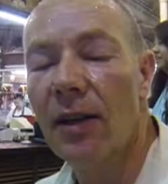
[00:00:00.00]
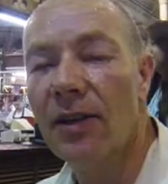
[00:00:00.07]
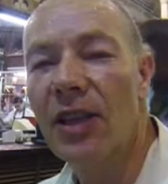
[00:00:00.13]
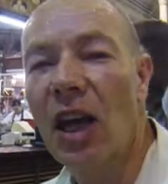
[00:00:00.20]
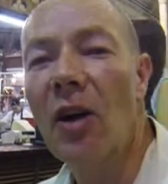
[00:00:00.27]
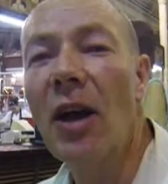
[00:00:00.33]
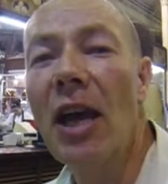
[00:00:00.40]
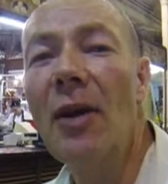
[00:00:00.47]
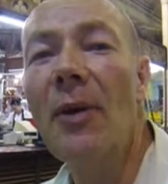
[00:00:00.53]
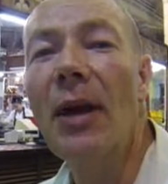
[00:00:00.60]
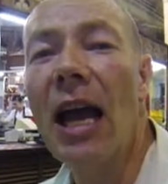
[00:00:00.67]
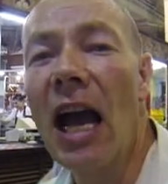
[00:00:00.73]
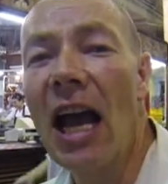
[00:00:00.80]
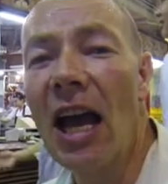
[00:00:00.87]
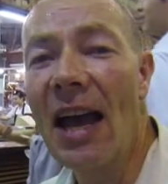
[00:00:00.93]
So here we
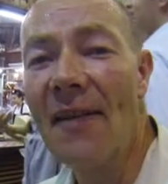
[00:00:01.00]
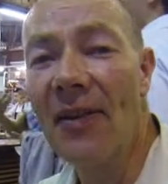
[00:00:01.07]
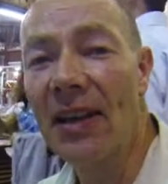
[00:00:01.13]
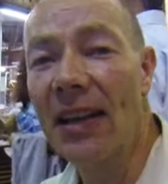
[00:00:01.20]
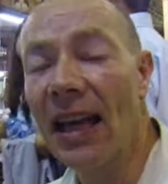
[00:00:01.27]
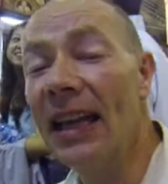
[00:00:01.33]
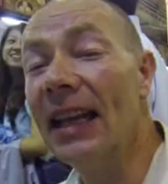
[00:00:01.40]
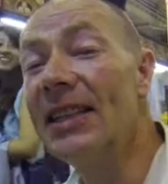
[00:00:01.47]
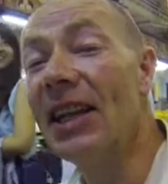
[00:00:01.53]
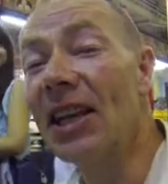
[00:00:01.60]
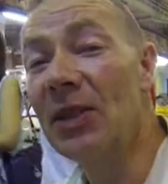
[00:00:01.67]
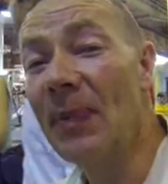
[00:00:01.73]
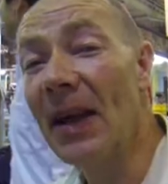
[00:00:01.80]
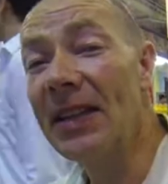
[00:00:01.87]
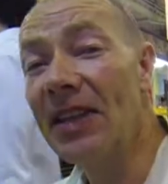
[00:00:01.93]
are having the less
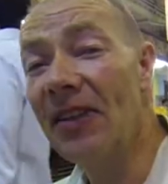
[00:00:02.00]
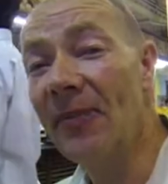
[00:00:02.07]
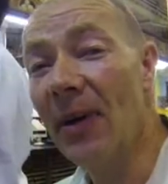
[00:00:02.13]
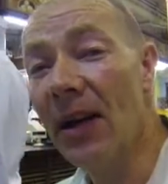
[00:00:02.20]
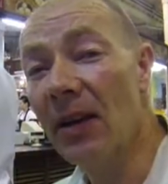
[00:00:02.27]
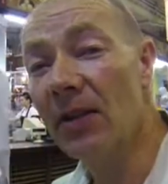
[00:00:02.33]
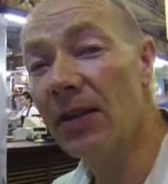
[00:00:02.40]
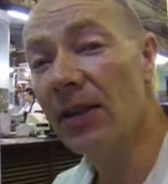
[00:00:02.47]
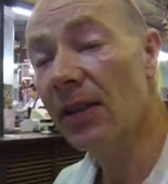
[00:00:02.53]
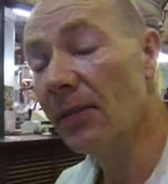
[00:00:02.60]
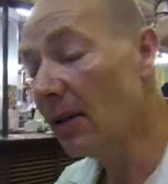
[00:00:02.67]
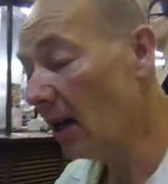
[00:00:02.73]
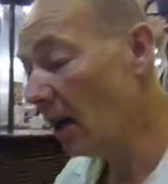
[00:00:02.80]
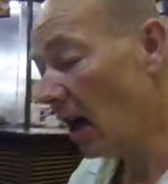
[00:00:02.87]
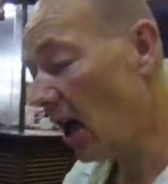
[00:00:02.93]
expensive meals.
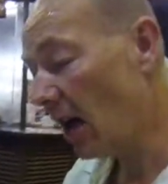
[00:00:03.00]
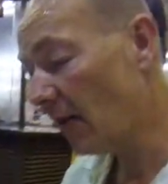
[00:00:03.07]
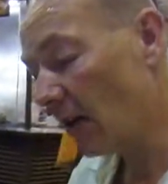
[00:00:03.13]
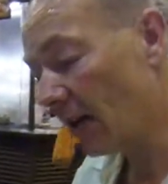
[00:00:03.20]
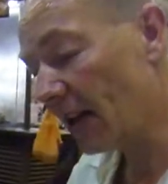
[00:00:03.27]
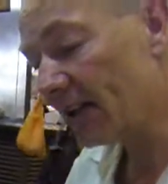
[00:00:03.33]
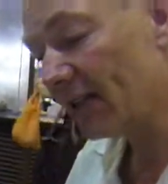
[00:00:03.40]
I've got this